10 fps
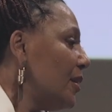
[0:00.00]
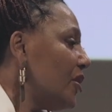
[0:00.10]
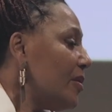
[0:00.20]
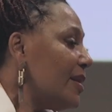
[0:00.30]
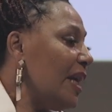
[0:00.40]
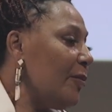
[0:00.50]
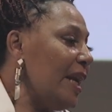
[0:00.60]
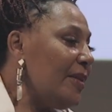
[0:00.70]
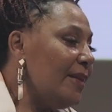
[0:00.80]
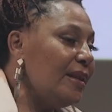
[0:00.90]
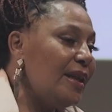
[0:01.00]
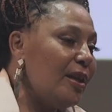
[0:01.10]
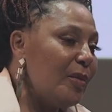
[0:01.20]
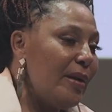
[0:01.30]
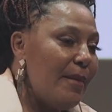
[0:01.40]
She was date raped and then
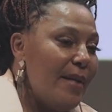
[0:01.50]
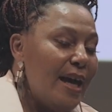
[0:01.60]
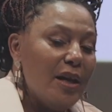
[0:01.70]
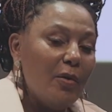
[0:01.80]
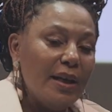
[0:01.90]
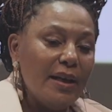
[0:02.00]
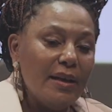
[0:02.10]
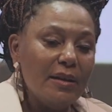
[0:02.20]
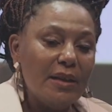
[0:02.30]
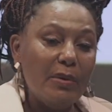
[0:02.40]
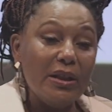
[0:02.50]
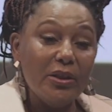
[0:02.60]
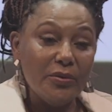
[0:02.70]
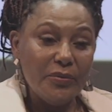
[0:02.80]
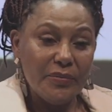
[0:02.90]
killed by a man that we
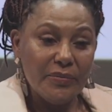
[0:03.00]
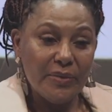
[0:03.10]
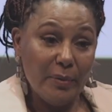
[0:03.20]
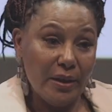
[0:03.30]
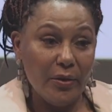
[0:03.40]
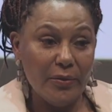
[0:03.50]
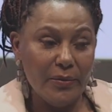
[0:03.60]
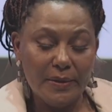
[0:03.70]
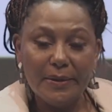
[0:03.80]
know.